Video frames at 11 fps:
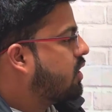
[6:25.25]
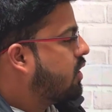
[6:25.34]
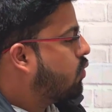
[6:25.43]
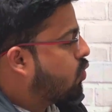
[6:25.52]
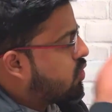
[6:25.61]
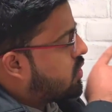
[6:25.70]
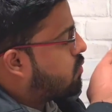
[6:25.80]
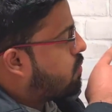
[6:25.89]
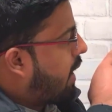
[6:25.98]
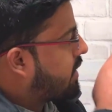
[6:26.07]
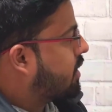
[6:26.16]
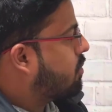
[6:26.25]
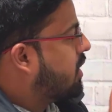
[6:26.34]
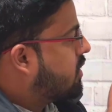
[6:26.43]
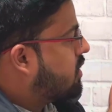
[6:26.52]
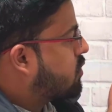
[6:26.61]
Don't just backskip.
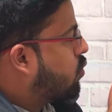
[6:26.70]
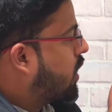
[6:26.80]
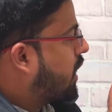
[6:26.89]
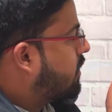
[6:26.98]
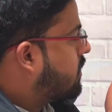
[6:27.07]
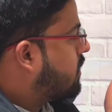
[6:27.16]
Just go like this.